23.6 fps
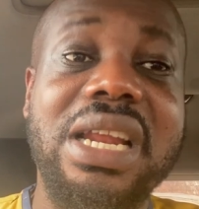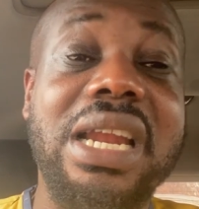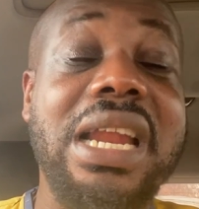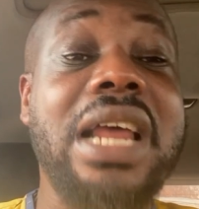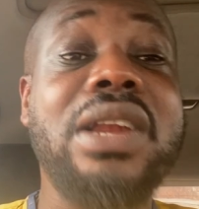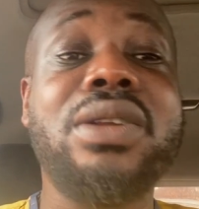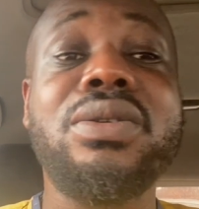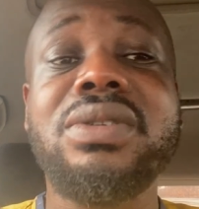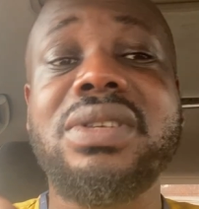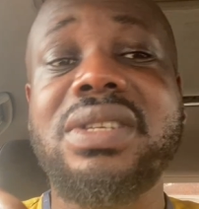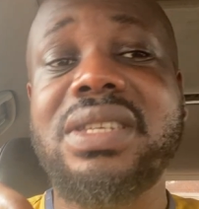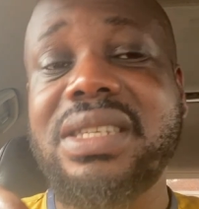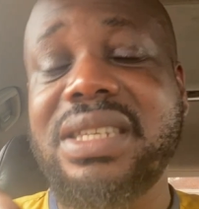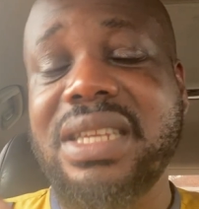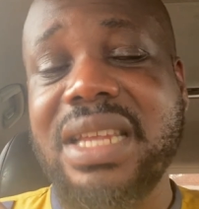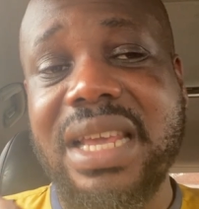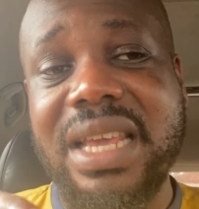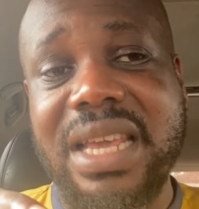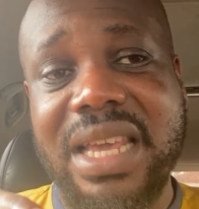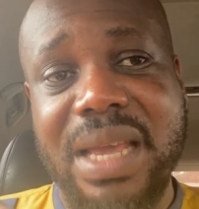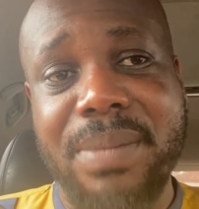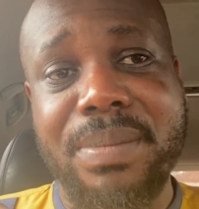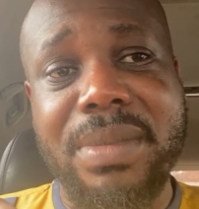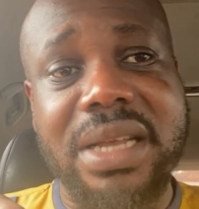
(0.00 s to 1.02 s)
And I don't
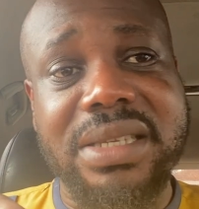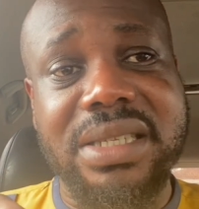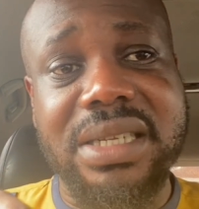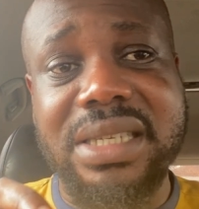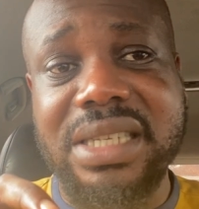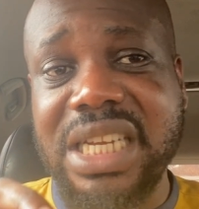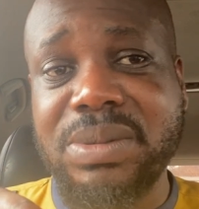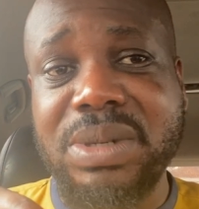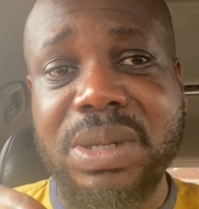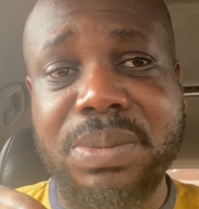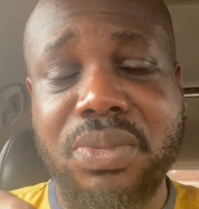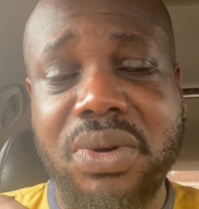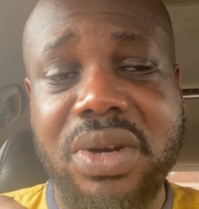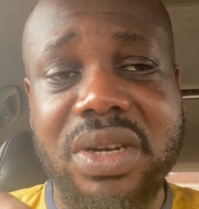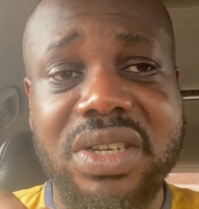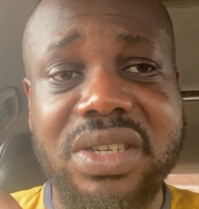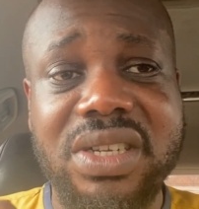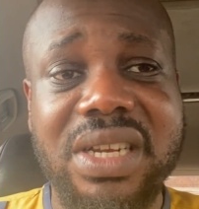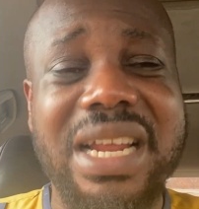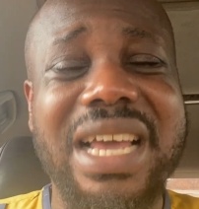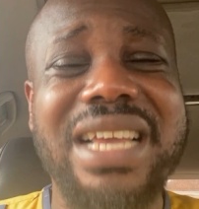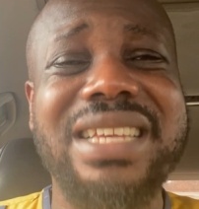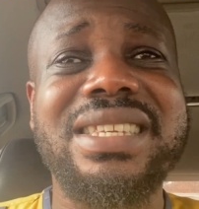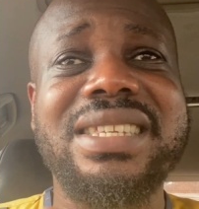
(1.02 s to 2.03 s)
see him as a desperate
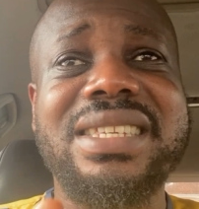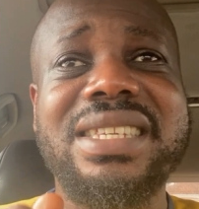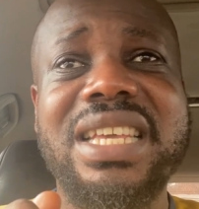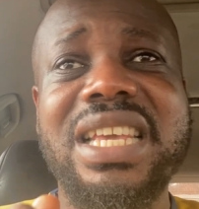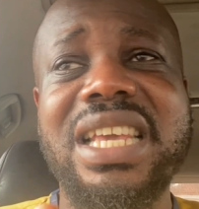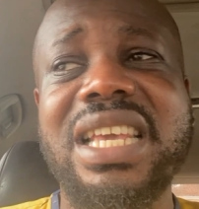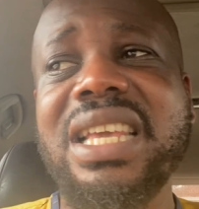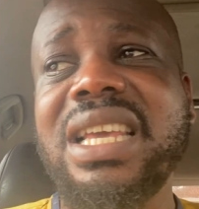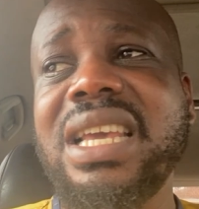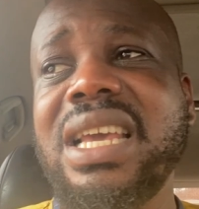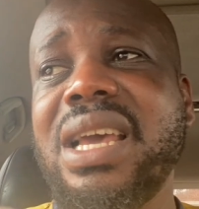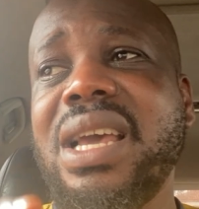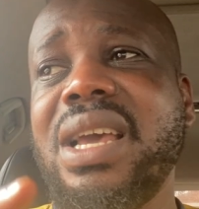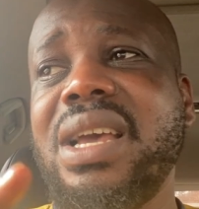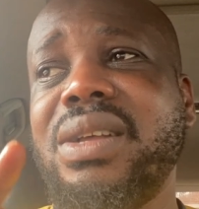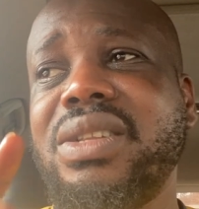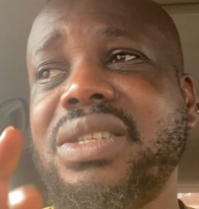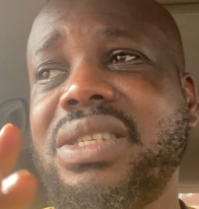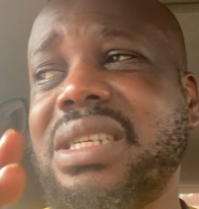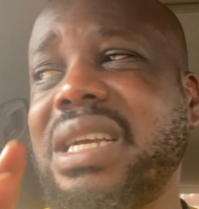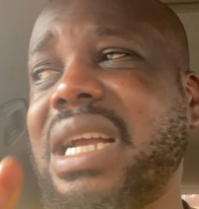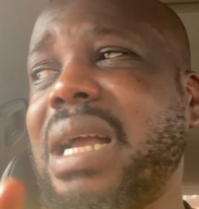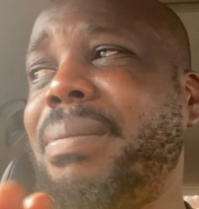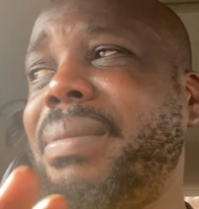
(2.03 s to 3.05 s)
politician. I see
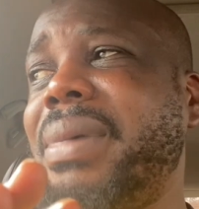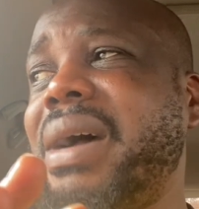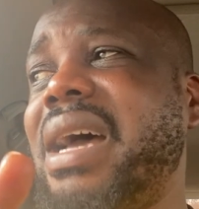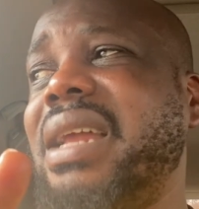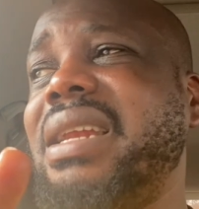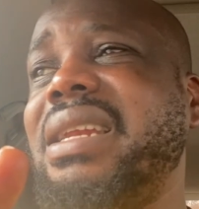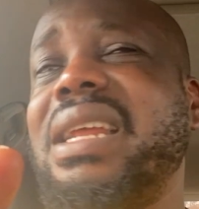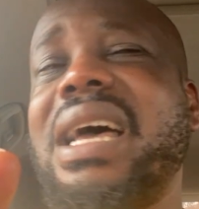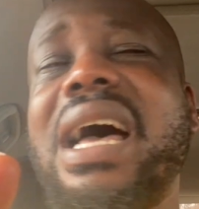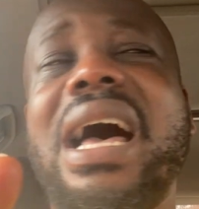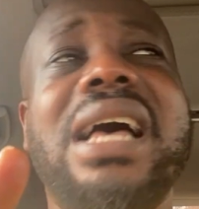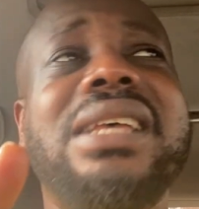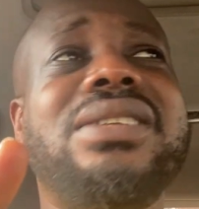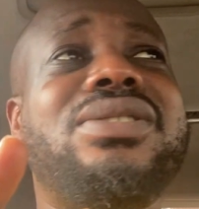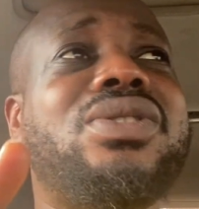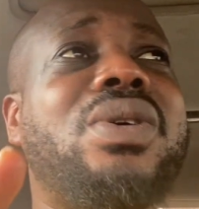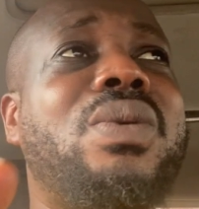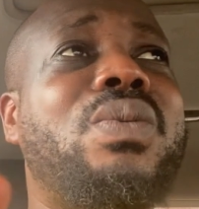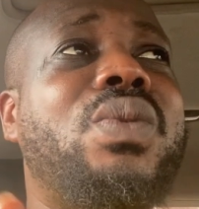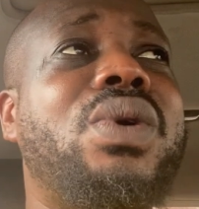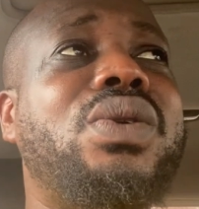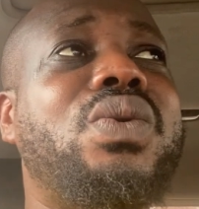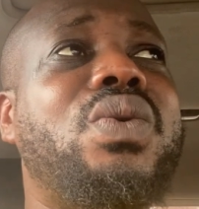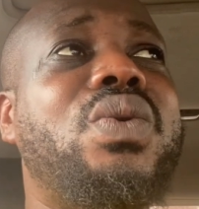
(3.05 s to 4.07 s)
Jagaban as
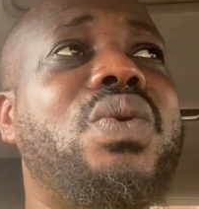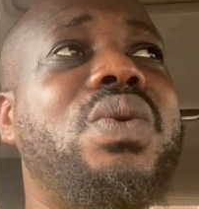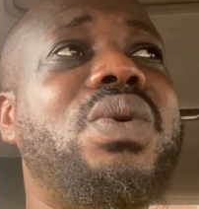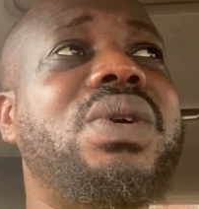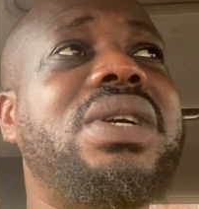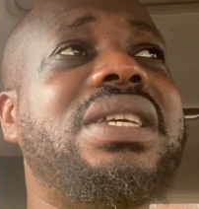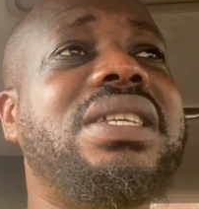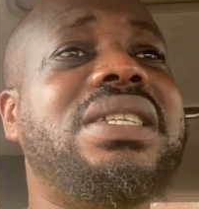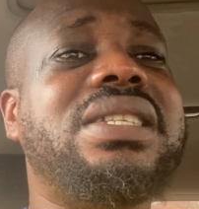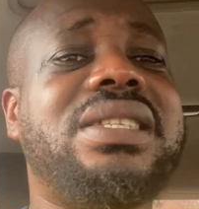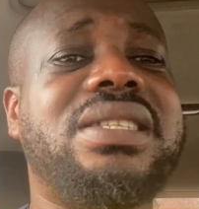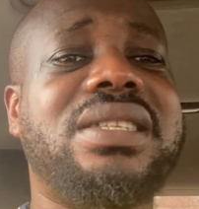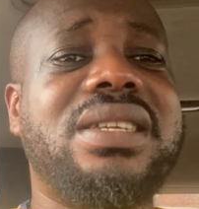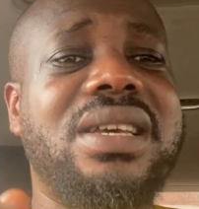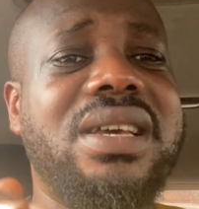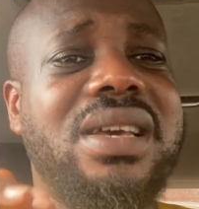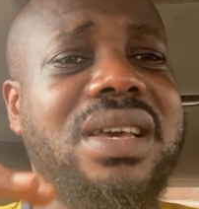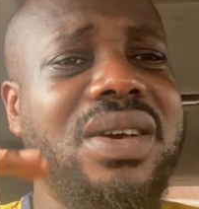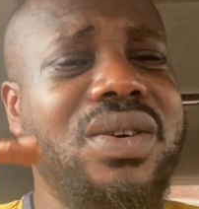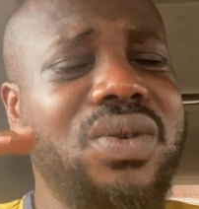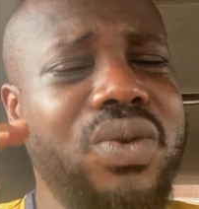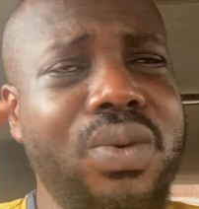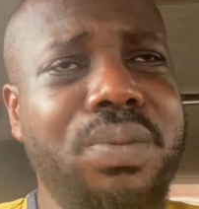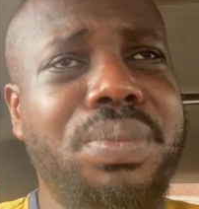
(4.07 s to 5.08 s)
someone
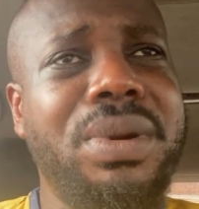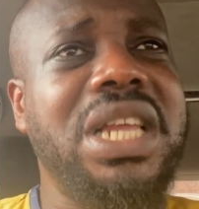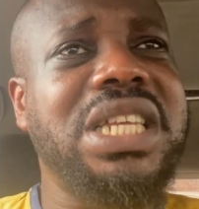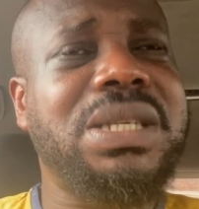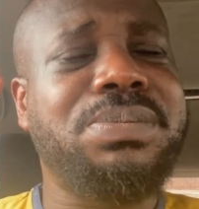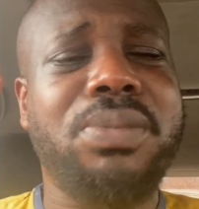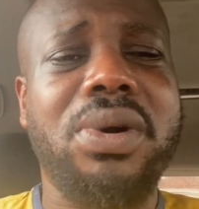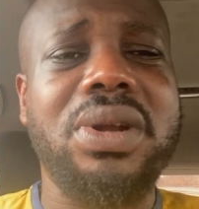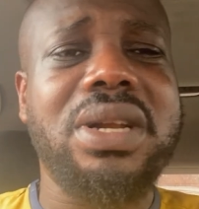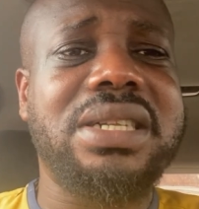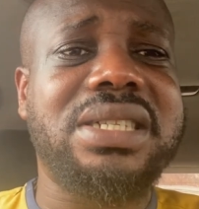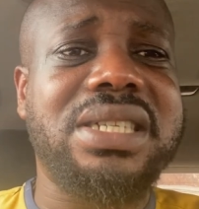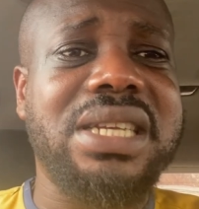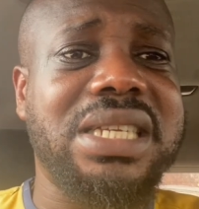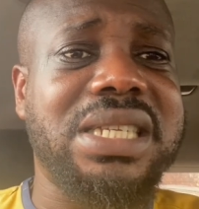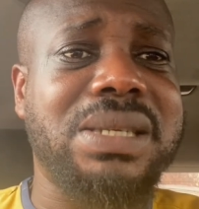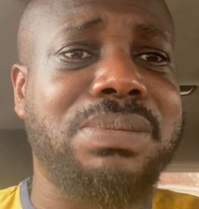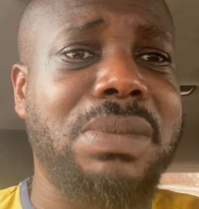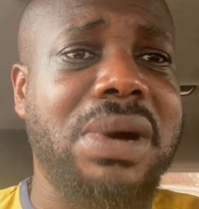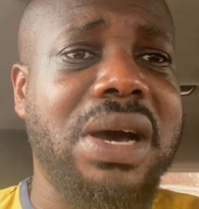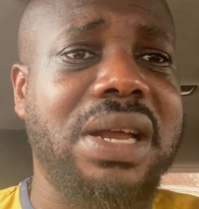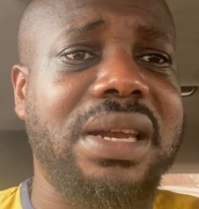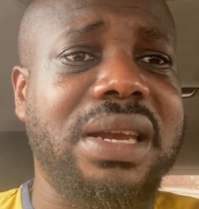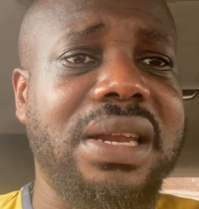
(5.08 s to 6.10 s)
who plays politics
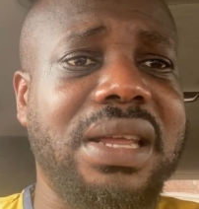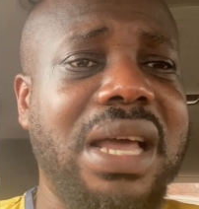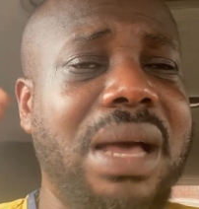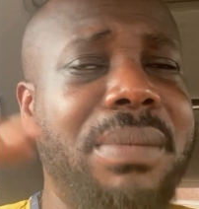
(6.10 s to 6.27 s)
smartly.